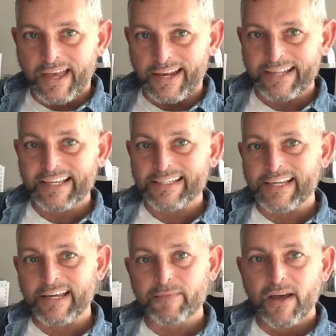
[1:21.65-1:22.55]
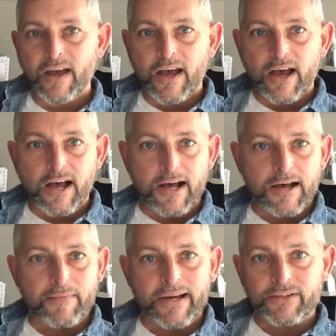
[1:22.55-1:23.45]
And at that time,
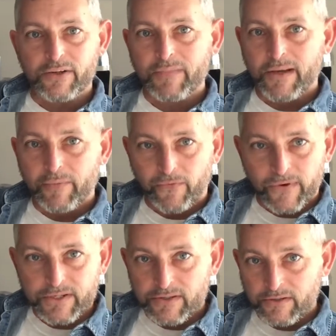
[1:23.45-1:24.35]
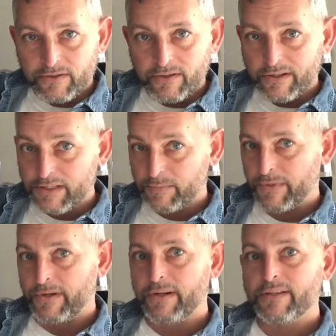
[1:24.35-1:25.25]
I took my professional
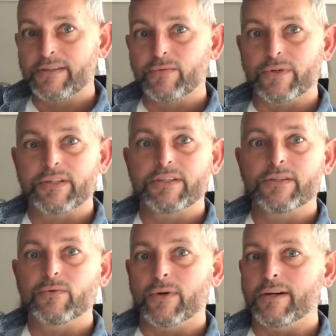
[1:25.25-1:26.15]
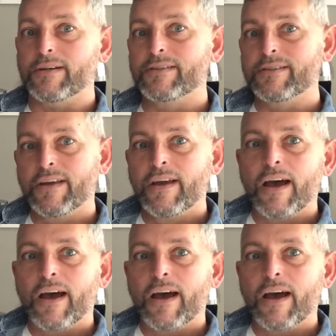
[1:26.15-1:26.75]
experience, which was